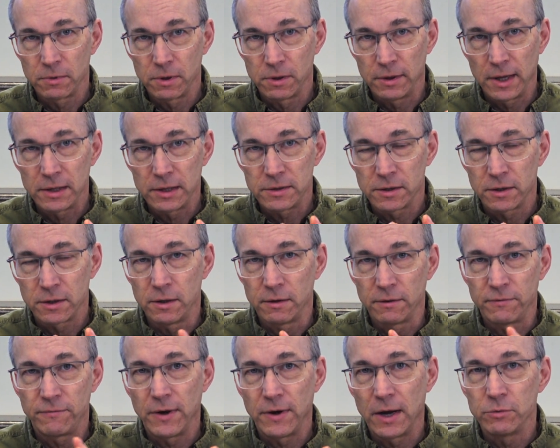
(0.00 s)
And that's
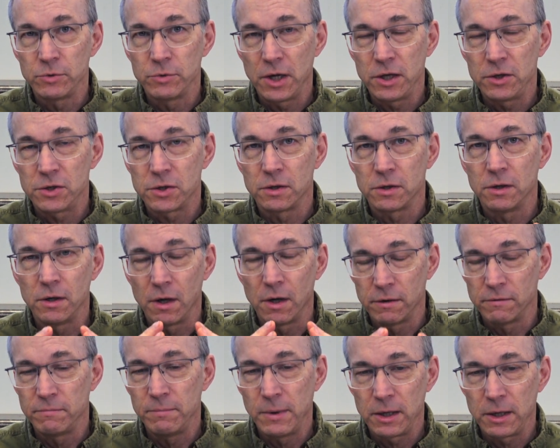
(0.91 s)
the foundation
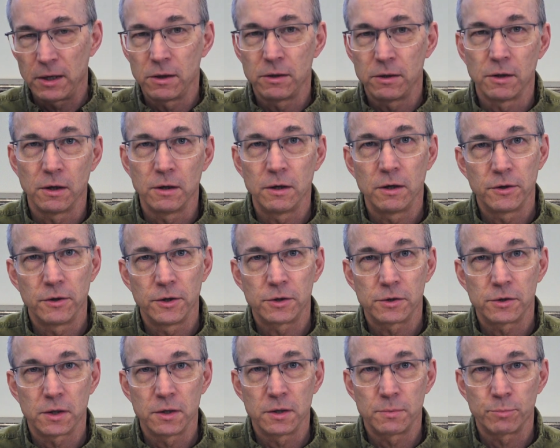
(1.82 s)
of making the, the
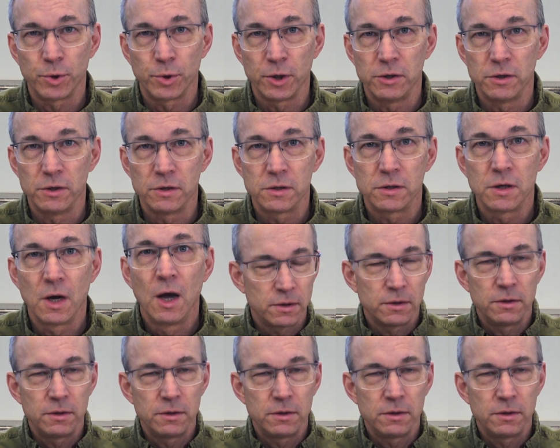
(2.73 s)
truss bridges.